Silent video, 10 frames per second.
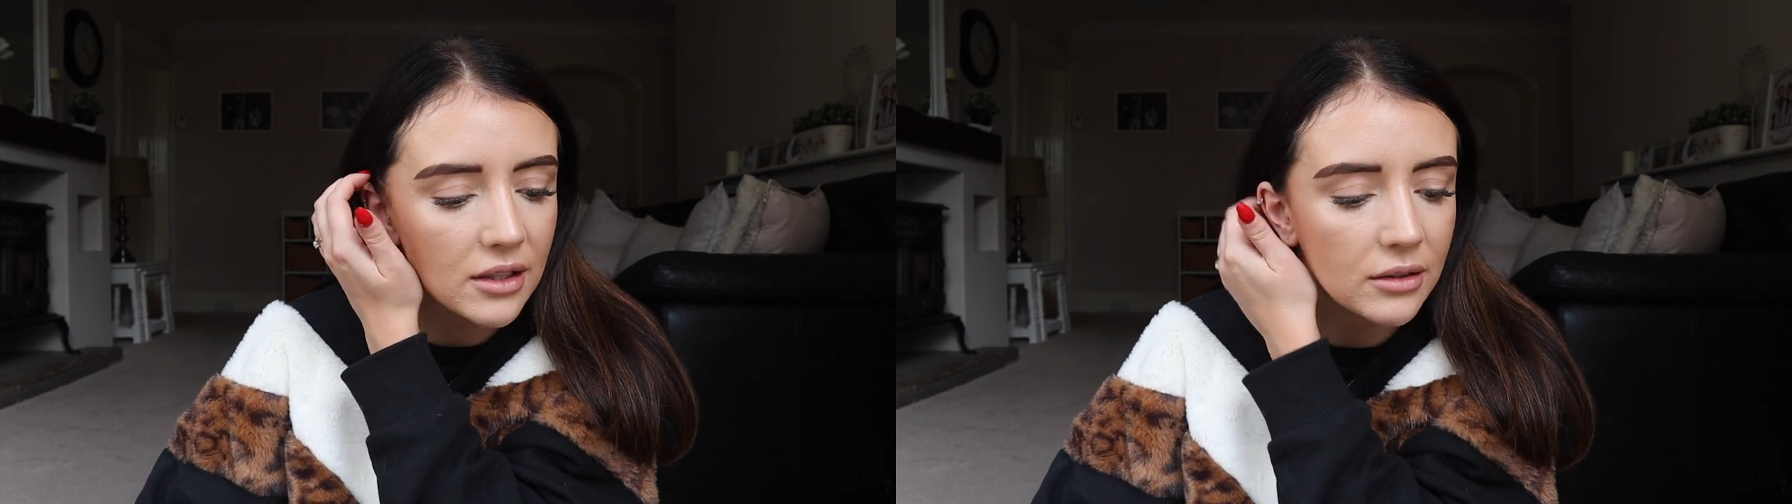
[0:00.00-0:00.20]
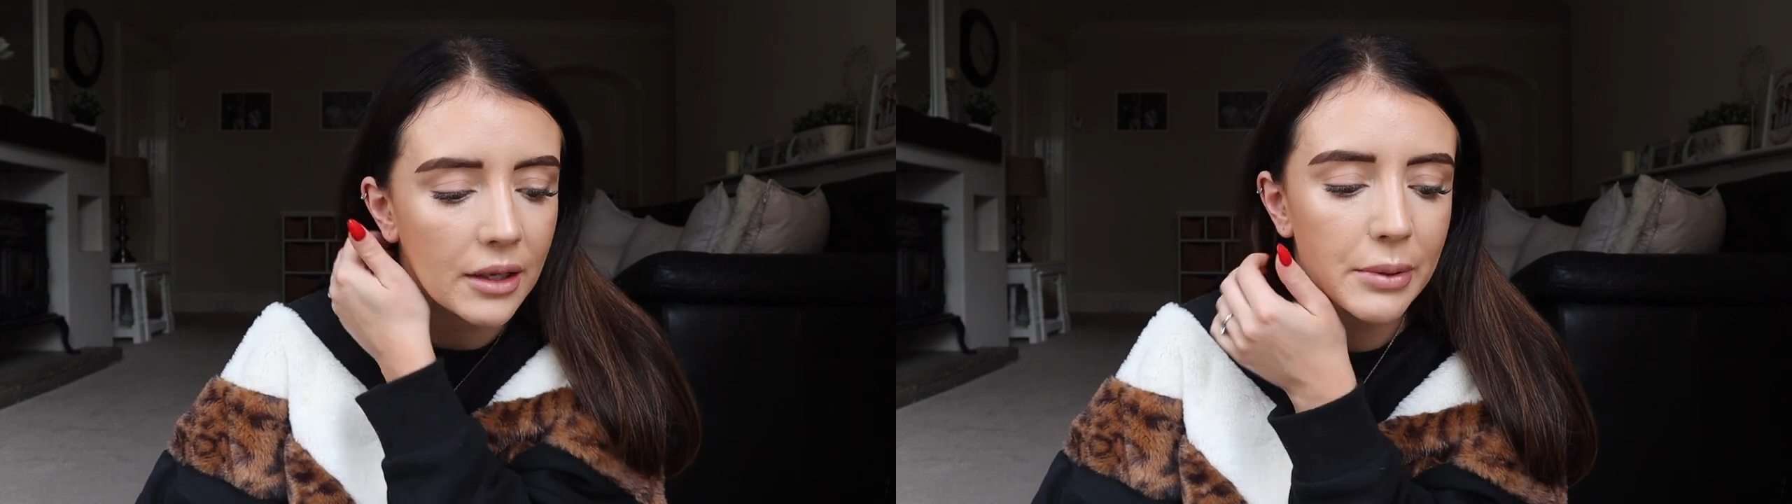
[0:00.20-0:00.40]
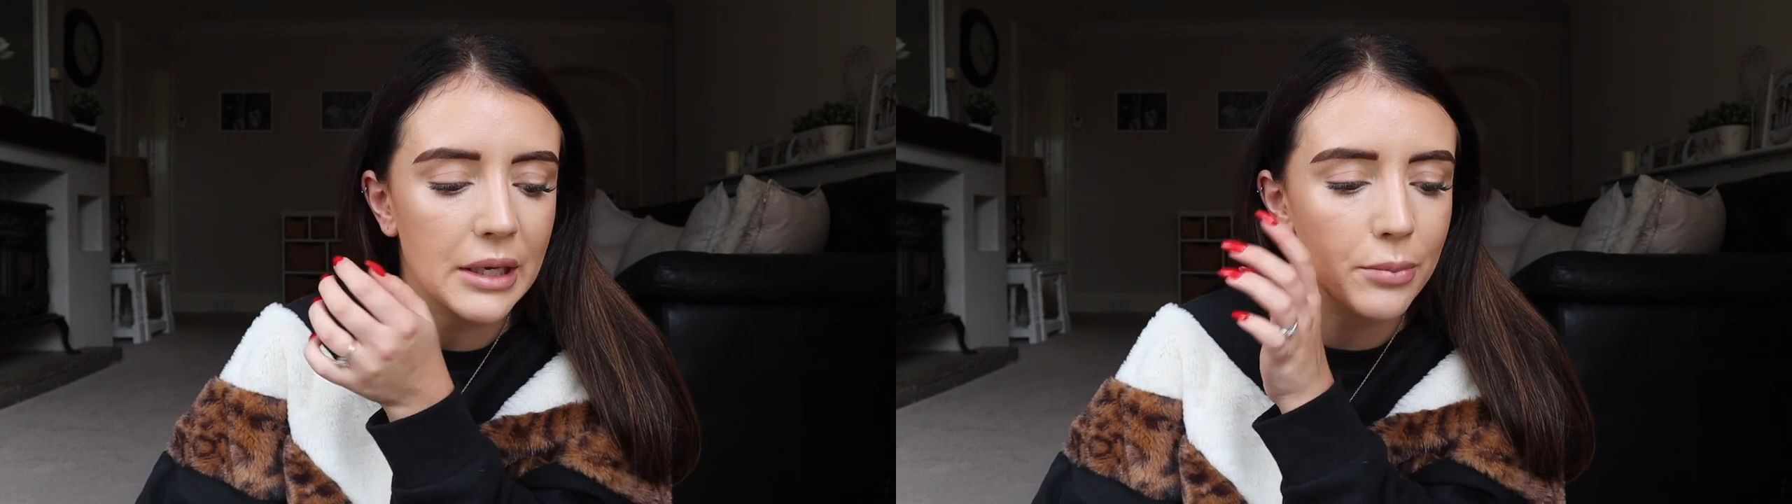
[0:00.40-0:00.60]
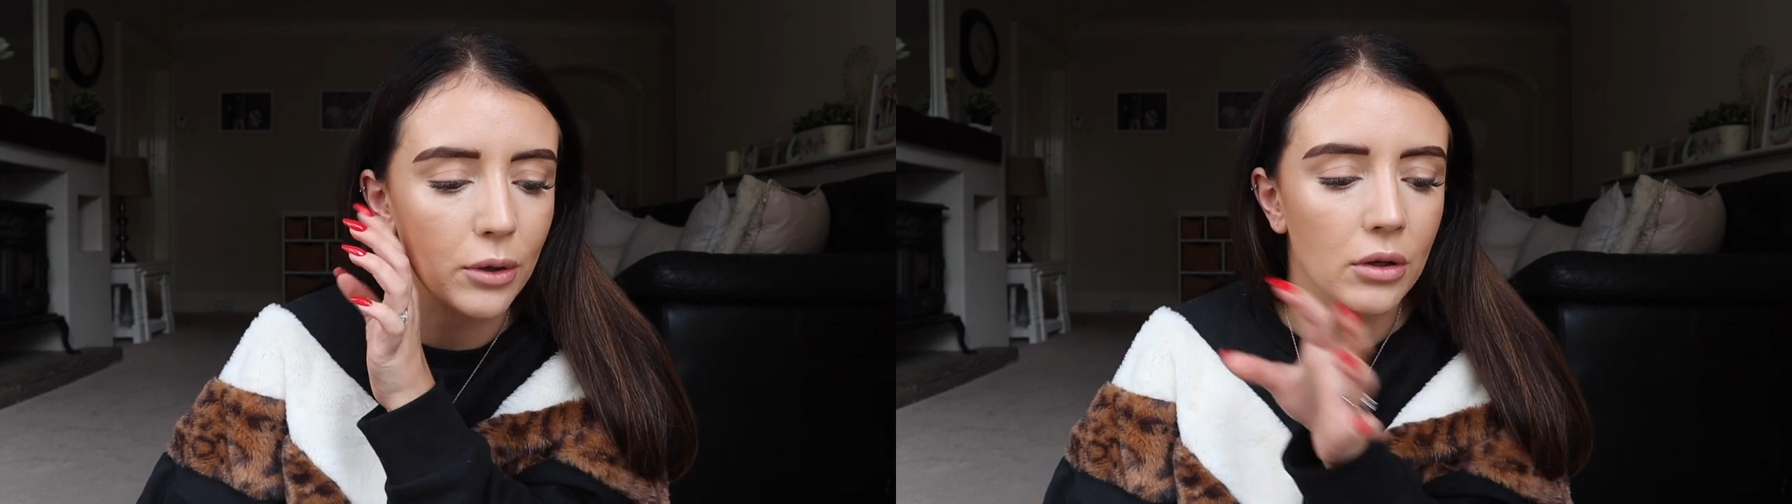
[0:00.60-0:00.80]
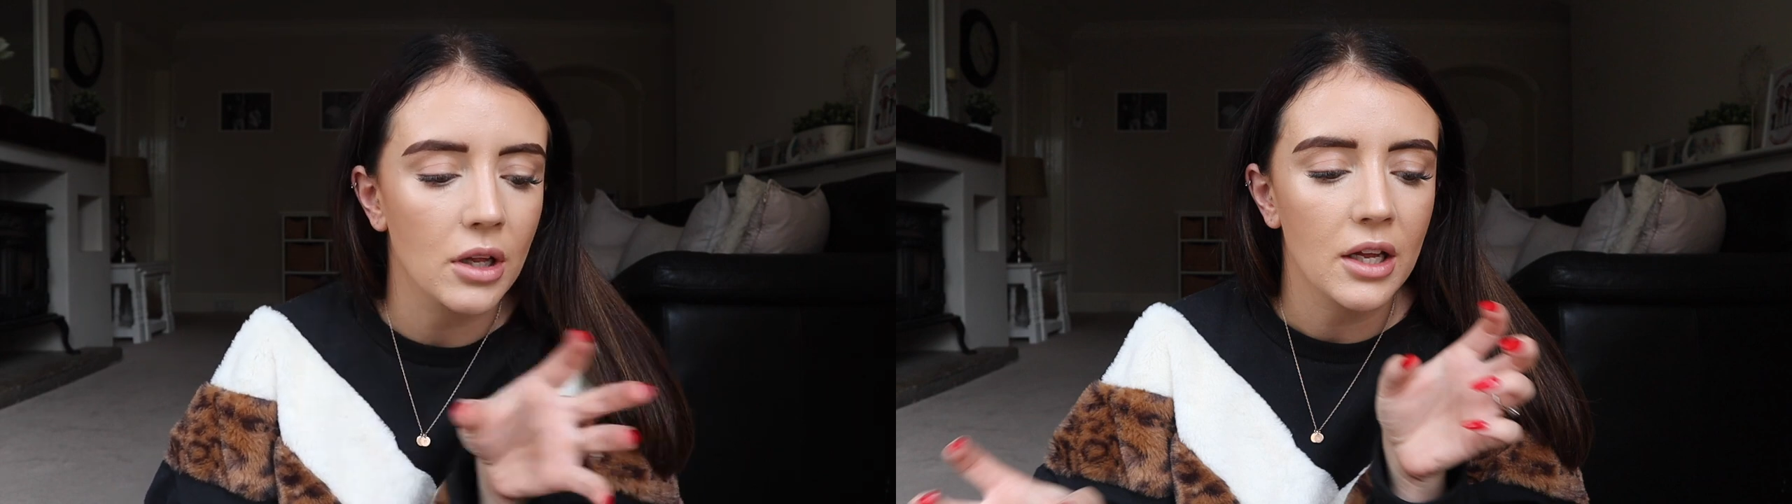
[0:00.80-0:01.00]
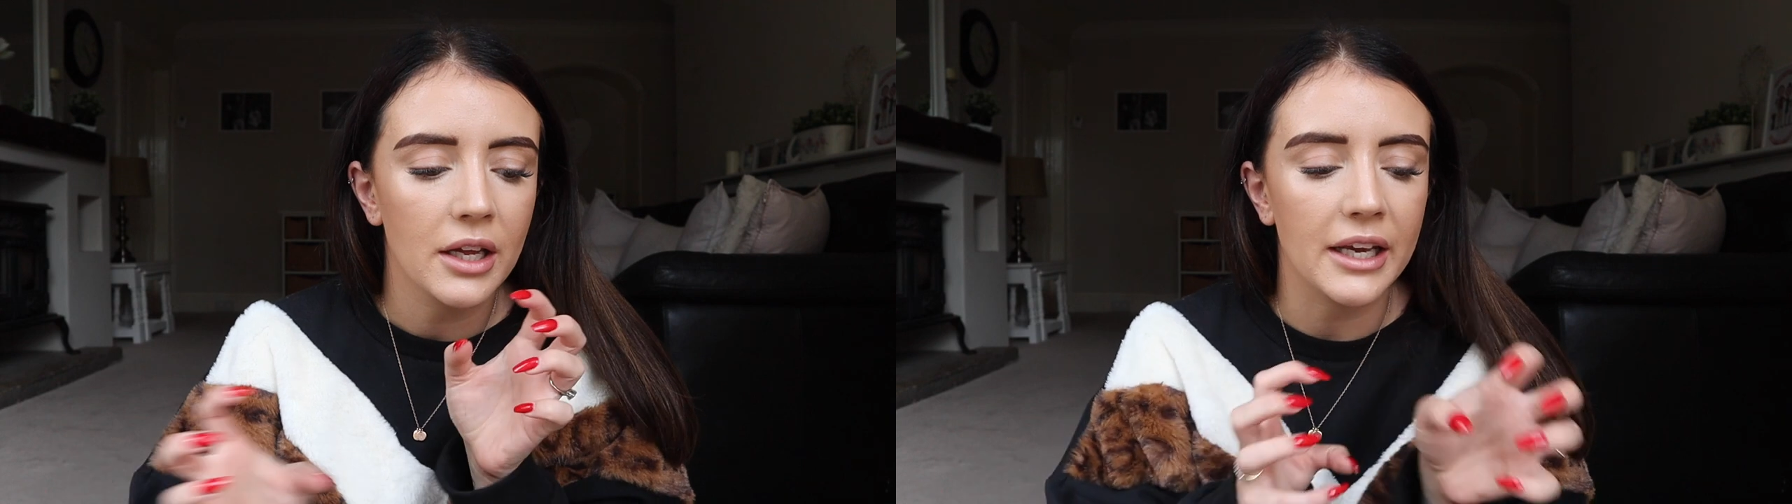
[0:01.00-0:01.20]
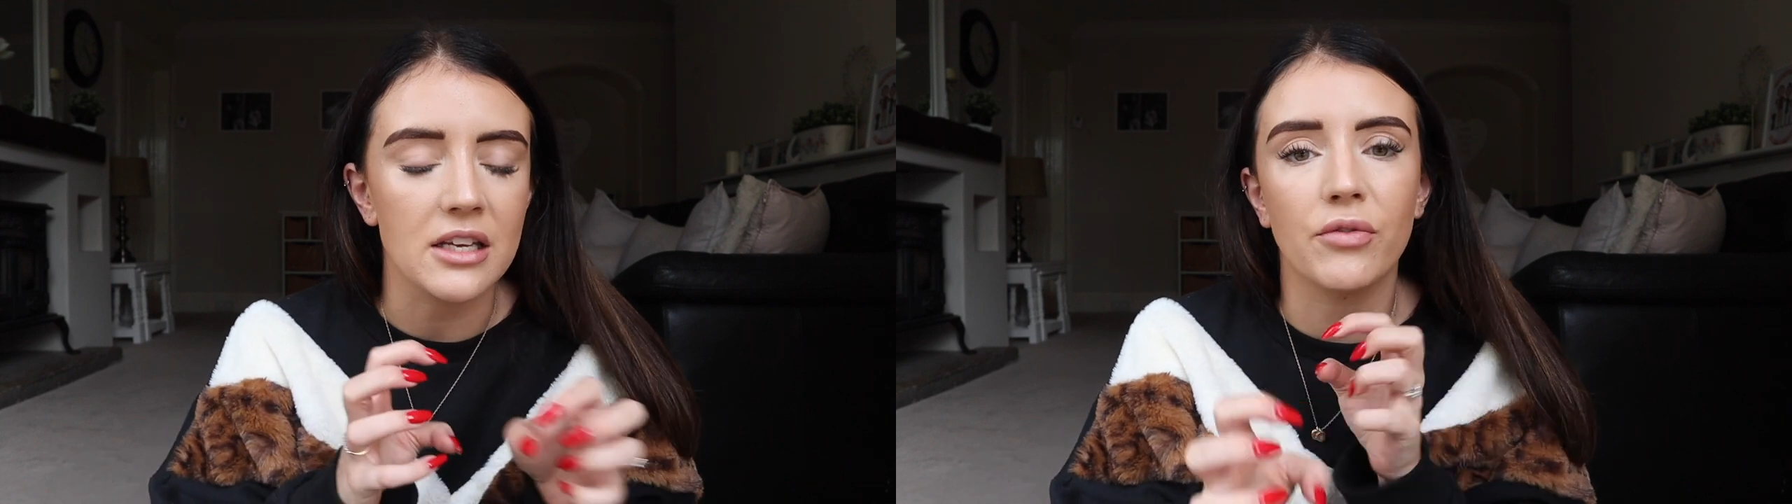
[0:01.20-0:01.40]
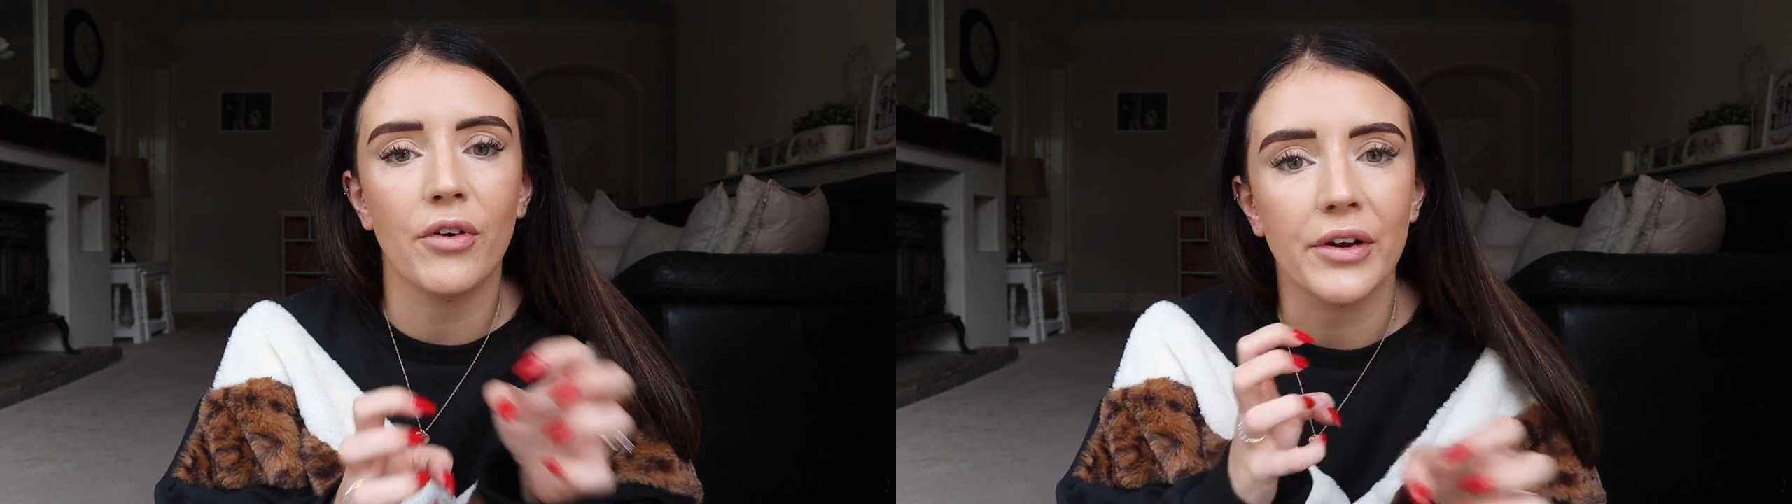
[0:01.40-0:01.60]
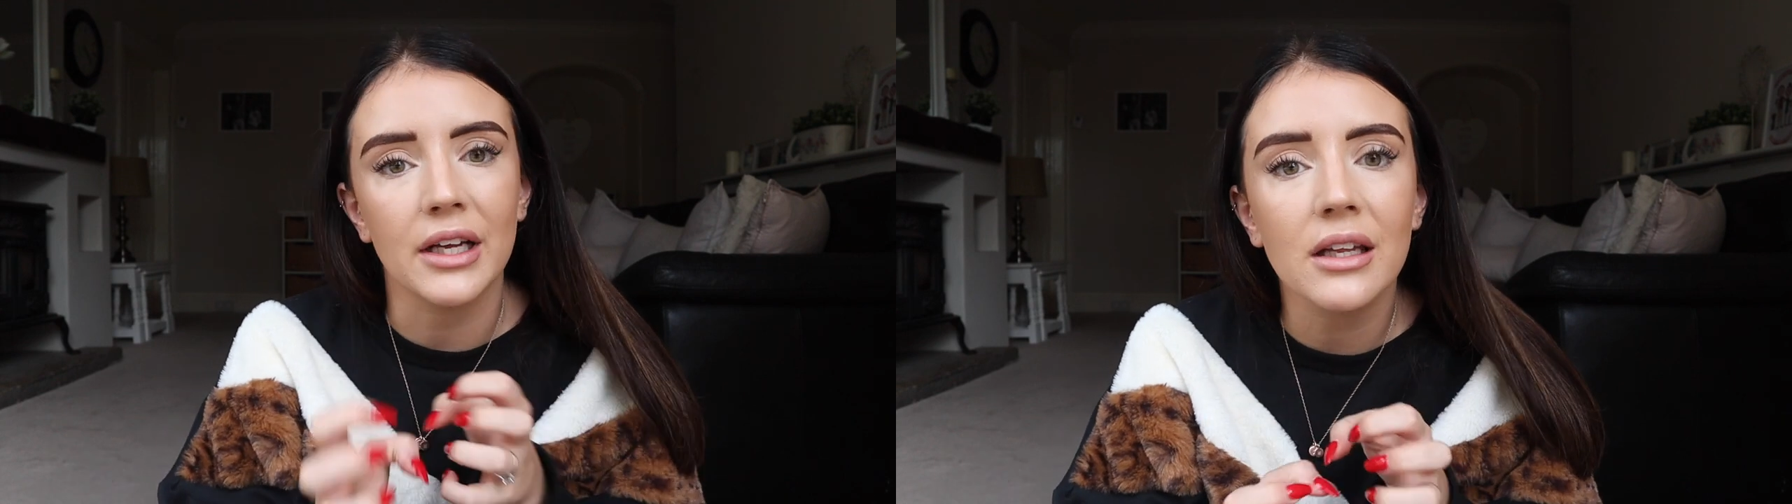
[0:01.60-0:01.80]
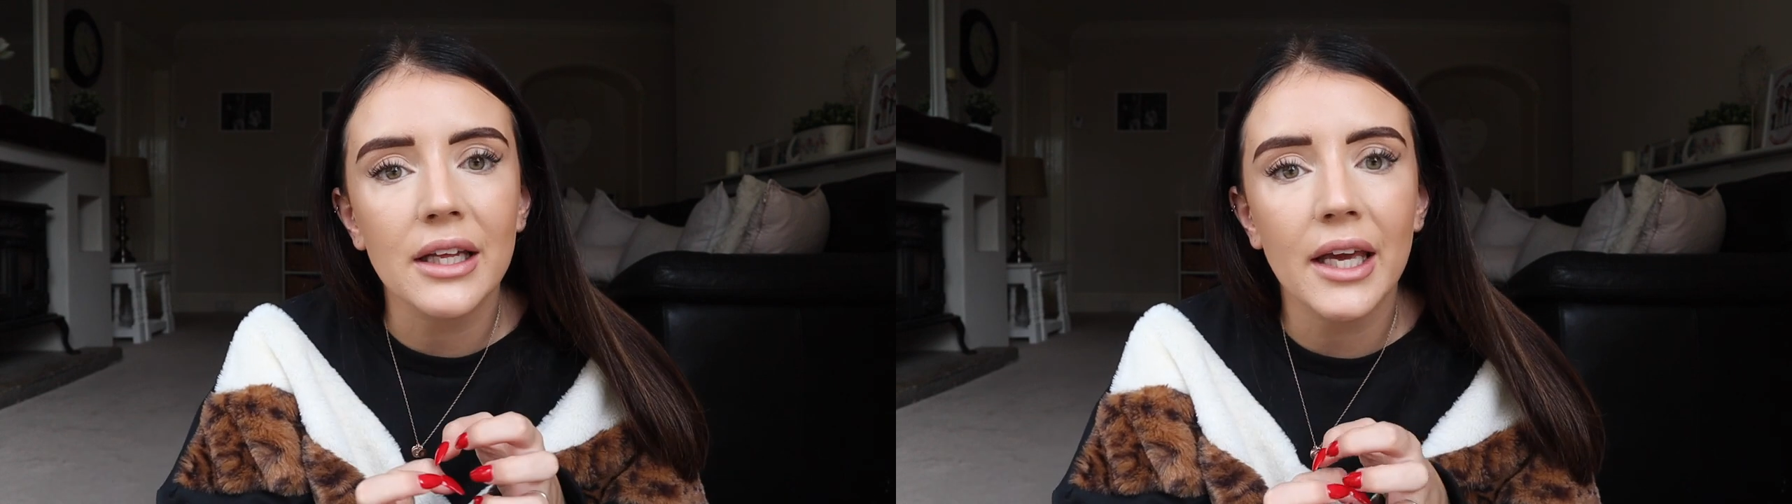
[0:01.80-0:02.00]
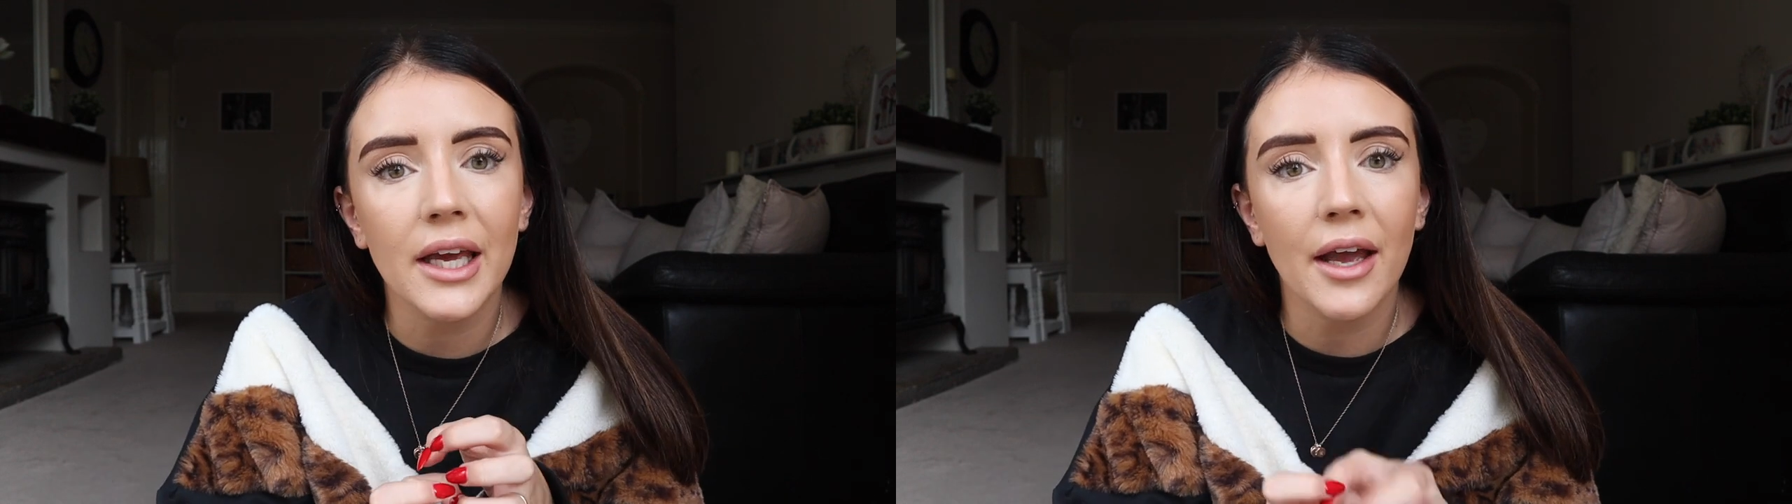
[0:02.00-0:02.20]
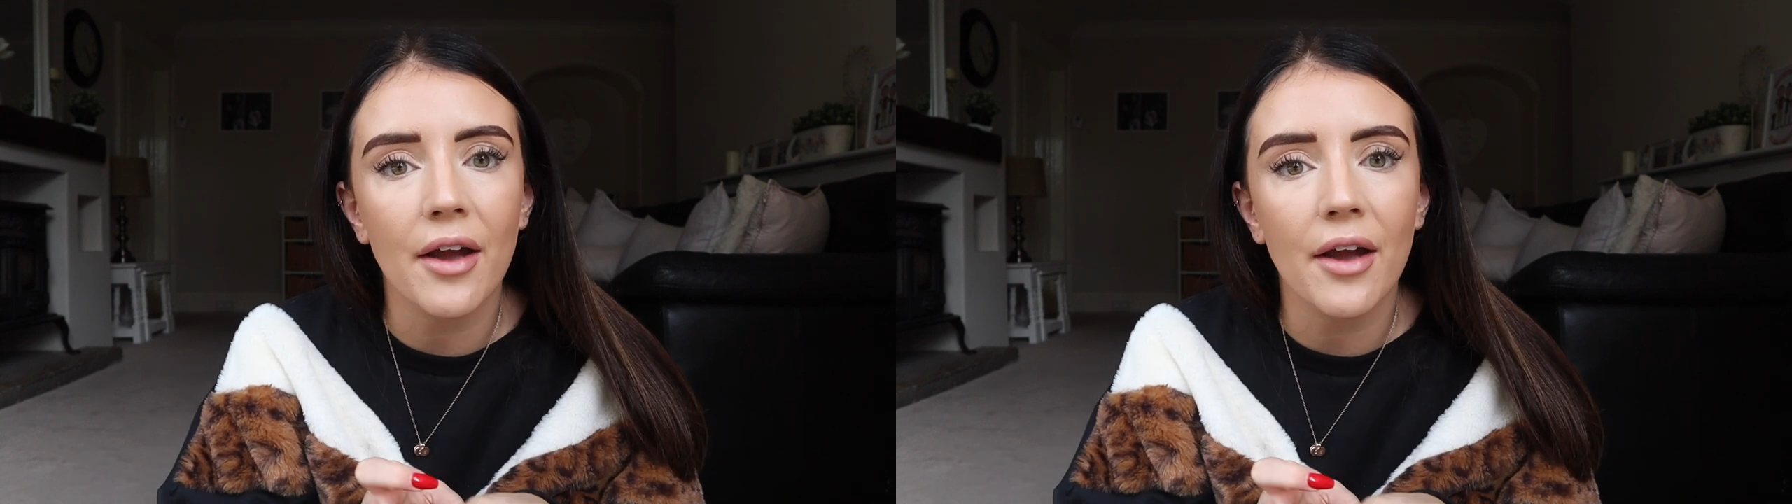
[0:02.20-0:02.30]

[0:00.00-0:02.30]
And like, people, it's very clicky,